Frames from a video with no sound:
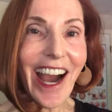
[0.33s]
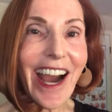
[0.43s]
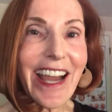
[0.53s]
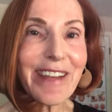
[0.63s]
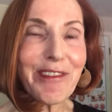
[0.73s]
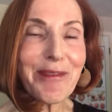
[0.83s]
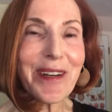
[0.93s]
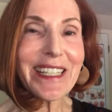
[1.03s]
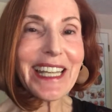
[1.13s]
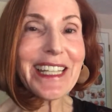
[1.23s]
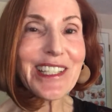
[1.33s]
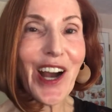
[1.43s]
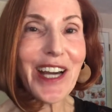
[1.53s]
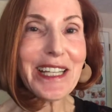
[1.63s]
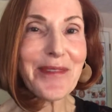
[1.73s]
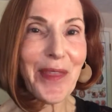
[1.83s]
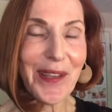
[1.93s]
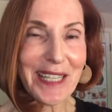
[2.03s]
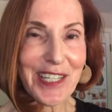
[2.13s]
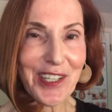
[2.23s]
Hi everyone, it's Anna with
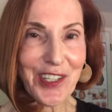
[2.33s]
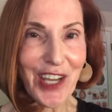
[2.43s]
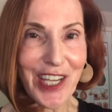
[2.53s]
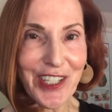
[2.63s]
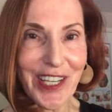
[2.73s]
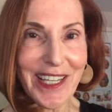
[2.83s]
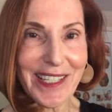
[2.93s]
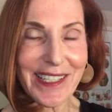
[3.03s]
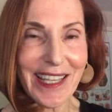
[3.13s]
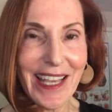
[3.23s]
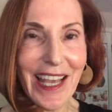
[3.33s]
Audacious Changes.